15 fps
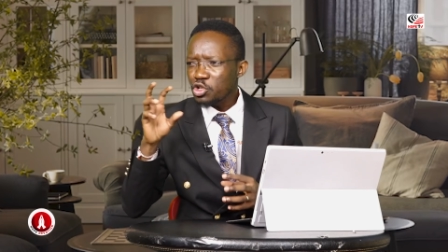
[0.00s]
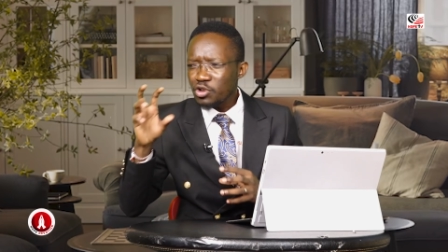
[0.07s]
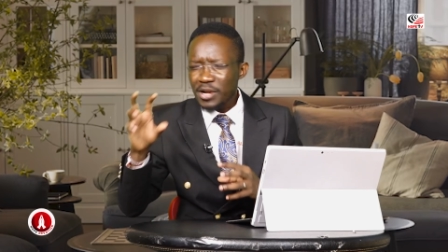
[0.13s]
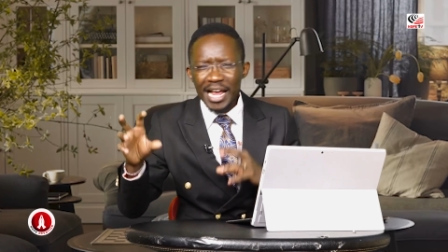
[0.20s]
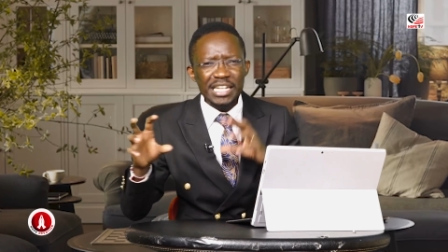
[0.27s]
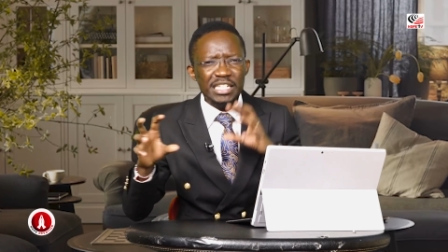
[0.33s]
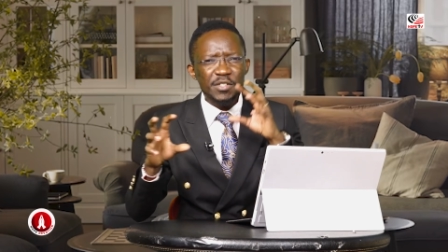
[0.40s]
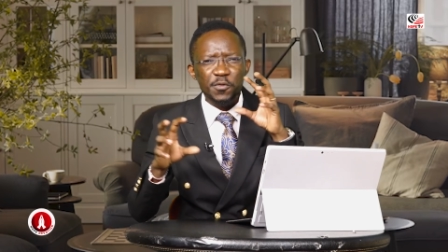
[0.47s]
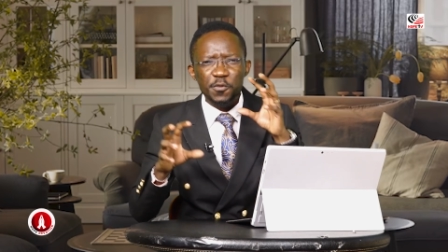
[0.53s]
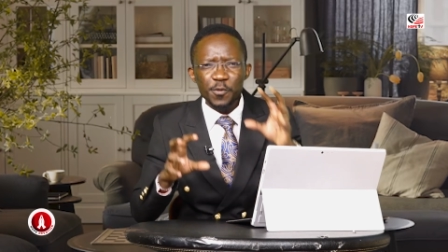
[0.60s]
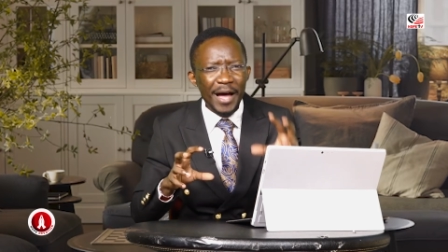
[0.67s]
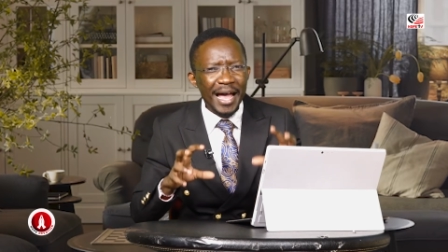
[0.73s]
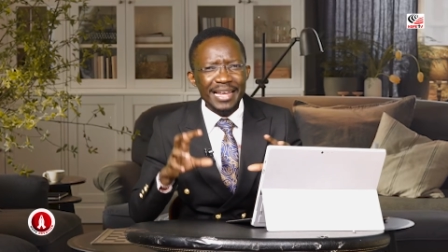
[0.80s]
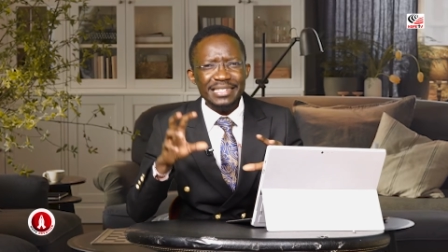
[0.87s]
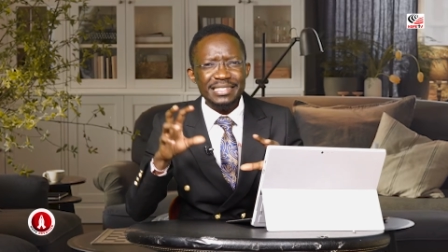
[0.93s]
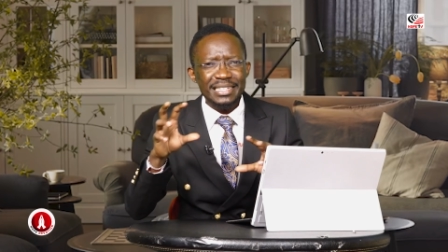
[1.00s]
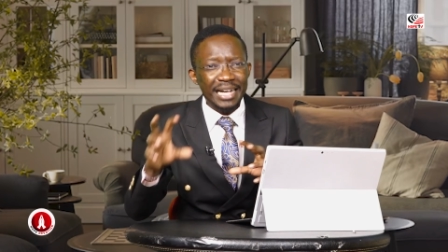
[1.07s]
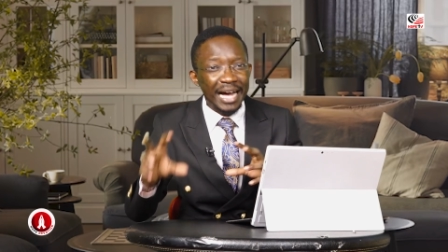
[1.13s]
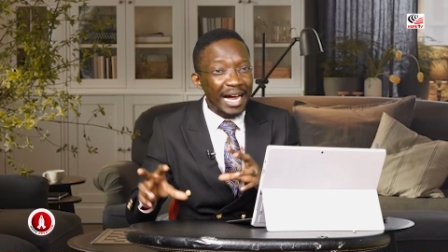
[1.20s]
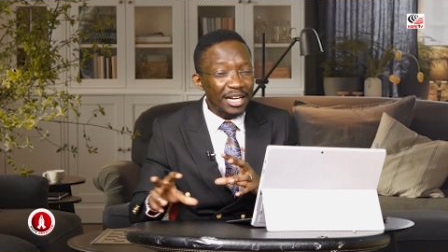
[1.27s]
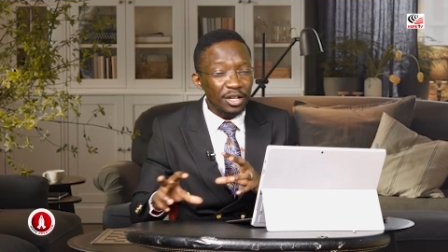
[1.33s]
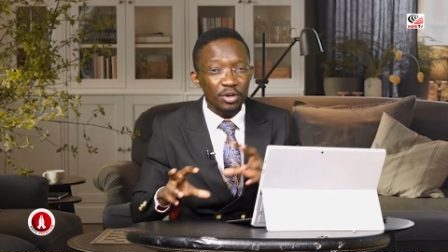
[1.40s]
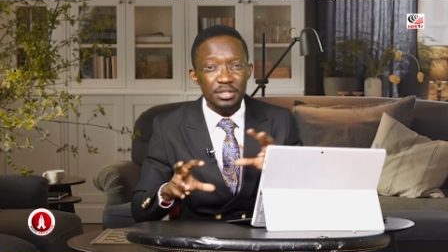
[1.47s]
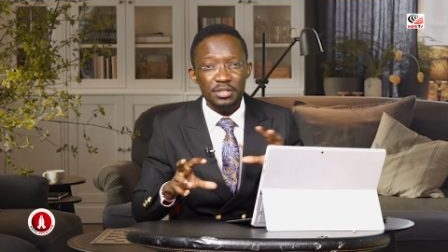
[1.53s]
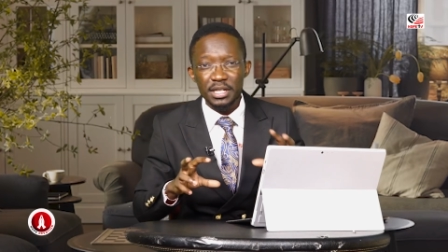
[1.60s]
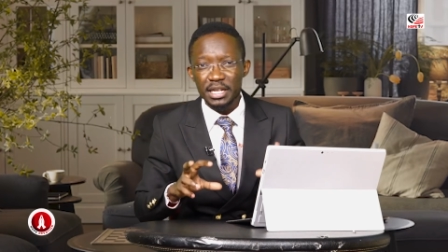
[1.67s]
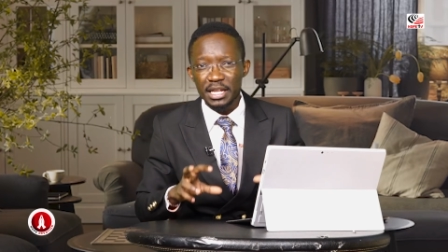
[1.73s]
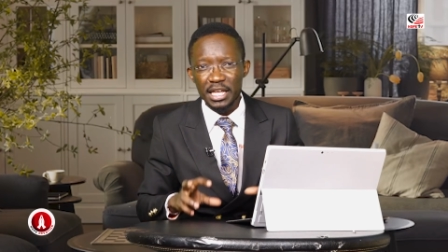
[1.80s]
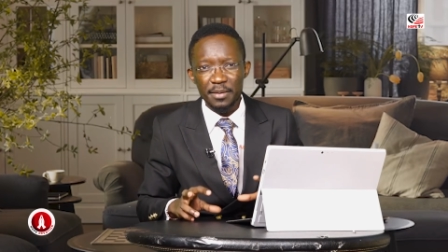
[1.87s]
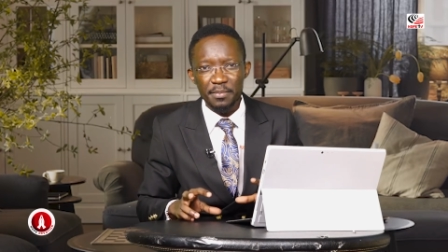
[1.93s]
tried to find scandals
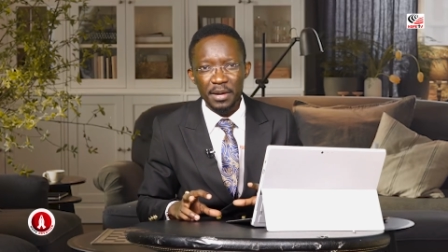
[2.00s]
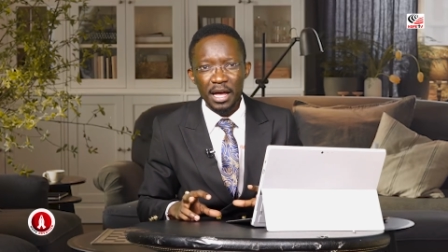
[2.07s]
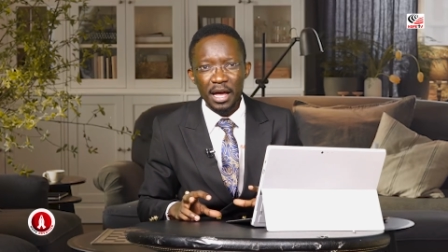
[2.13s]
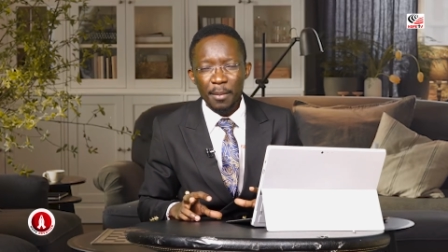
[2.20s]
in him,